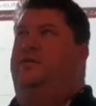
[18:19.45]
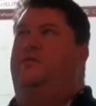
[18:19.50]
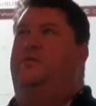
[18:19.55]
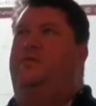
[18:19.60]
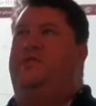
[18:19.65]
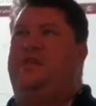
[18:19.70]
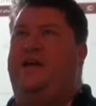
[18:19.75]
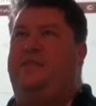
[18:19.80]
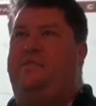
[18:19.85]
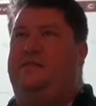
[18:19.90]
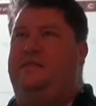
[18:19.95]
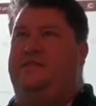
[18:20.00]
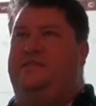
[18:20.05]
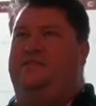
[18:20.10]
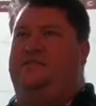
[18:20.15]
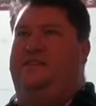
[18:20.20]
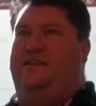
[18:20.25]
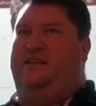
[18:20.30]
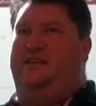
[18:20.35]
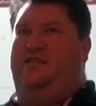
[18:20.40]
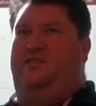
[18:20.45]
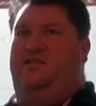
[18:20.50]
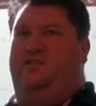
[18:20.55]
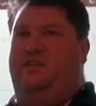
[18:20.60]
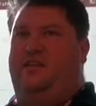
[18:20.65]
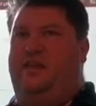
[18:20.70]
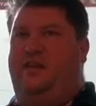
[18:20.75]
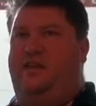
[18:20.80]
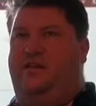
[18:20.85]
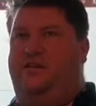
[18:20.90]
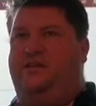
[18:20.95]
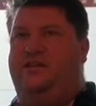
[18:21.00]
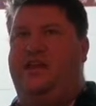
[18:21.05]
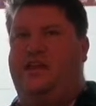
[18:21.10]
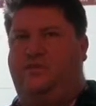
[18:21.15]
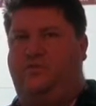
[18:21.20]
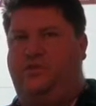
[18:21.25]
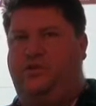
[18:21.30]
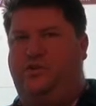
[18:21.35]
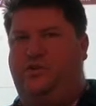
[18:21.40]
What that means is,
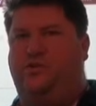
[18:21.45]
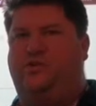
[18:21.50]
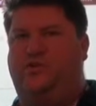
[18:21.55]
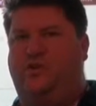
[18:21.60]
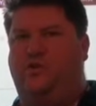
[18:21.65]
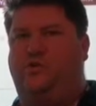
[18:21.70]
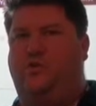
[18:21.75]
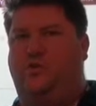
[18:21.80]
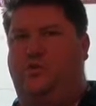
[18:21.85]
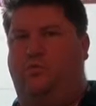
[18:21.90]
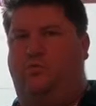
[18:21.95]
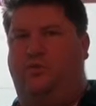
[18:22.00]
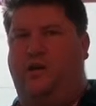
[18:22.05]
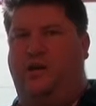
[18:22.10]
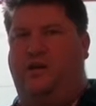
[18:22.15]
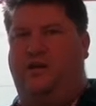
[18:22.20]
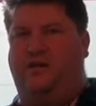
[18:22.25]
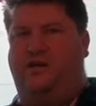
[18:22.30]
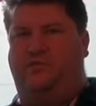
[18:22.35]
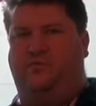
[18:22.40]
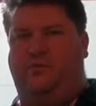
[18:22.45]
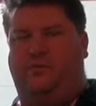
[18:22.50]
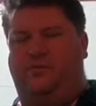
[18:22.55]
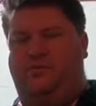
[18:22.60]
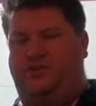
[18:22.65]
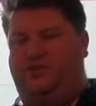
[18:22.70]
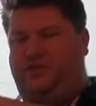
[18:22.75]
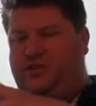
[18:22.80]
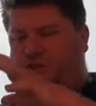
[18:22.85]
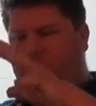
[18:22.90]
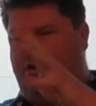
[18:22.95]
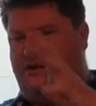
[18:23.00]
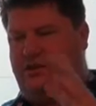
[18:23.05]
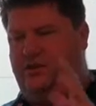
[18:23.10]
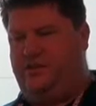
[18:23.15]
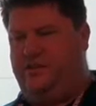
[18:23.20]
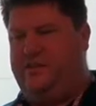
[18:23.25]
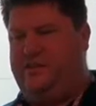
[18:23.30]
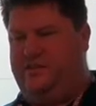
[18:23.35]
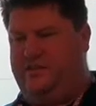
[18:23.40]
yes, we're using Google products, but we're still
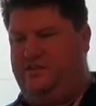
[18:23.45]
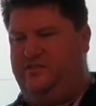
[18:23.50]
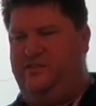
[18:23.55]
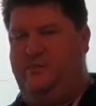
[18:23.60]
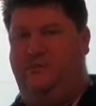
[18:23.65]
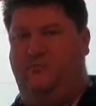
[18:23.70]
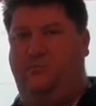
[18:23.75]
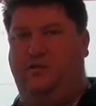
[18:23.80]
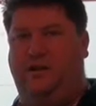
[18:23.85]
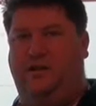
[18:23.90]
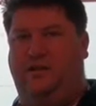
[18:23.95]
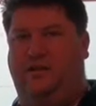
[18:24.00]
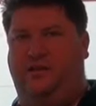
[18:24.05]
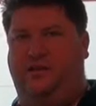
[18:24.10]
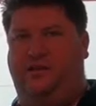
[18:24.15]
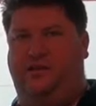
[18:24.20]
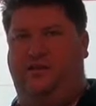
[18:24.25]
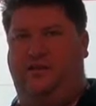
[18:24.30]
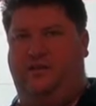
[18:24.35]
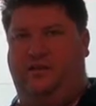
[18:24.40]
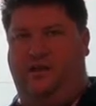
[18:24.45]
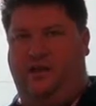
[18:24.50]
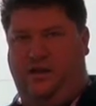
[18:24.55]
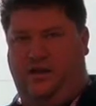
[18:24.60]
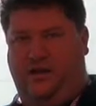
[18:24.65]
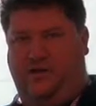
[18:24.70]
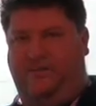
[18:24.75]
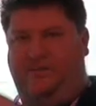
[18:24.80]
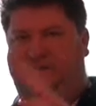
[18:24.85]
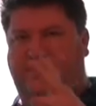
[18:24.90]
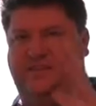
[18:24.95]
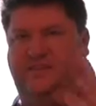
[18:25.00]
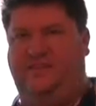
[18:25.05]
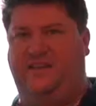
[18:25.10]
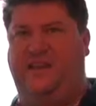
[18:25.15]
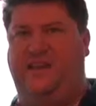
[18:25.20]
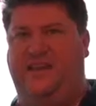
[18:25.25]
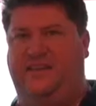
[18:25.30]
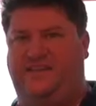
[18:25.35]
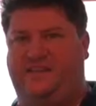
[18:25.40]
underneath this umbrella of
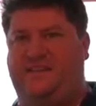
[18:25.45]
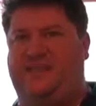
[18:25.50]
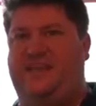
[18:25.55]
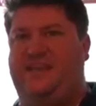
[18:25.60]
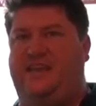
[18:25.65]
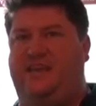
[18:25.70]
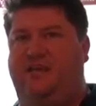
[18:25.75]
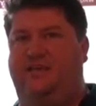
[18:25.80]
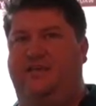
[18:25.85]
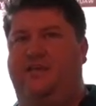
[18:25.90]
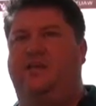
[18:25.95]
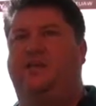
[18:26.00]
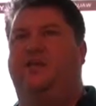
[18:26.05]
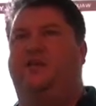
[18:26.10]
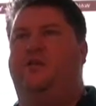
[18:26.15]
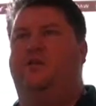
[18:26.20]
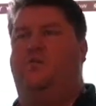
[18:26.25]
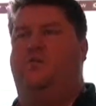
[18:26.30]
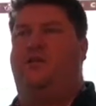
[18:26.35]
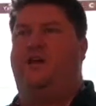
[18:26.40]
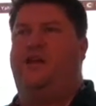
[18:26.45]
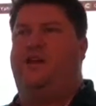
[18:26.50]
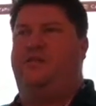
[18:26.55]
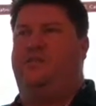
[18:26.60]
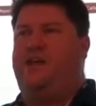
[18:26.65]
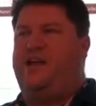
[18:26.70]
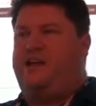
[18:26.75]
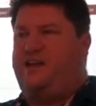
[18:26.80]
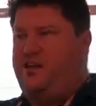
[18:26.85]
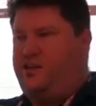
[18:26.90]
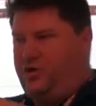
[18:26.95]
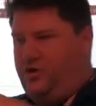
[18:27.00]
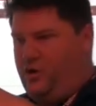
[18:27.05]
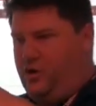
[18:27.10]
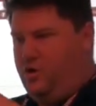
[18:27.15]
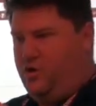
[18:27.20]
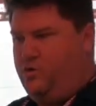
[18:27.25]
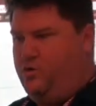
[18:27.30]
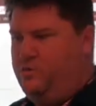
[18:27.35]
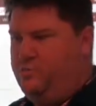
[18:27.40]
CCISD. We're kind of like in
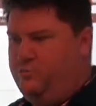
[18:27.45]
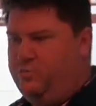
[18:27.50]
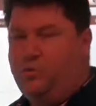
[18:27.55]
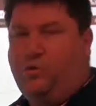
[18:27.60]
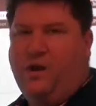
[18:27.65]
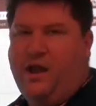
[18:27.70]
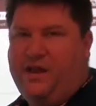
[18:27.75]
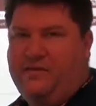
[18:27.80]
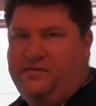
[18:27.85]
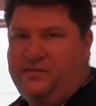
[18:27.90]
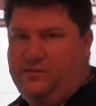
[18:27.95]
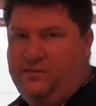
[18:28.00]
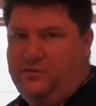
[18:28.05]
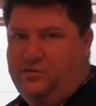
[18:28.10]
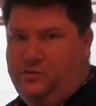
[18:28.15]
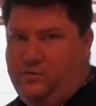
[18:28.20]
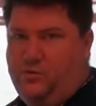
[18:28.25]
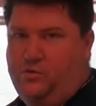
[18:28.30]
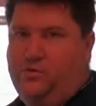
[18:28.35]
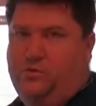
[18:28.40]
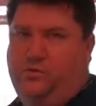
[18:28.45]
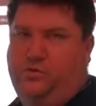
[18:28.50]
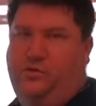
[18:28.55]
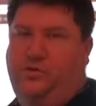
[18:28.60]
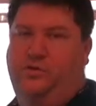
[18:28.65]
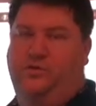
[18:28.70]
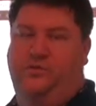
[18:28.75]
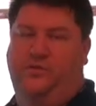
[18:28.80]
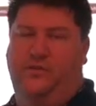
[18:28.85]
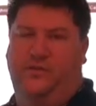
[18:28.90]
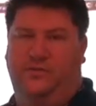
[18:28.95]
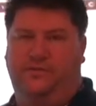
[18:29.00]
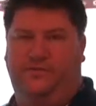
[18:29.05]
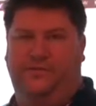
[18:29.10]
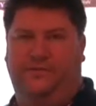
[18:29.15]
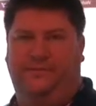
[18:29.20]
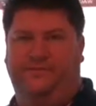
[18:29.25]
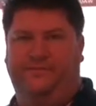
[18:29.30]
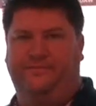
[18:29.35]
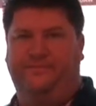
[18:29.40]
our own private Google
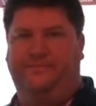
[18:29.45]
universe.